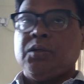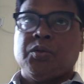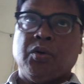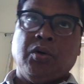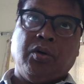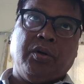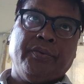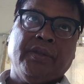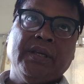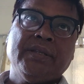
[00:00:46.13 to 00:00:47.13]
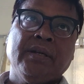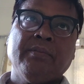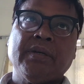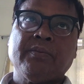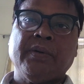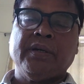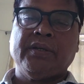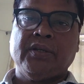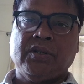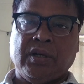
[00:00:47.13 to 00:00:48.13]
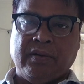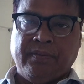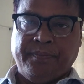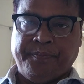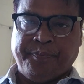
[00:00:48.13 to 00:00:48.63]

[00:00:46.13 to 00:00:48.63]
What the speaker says: So this investment decision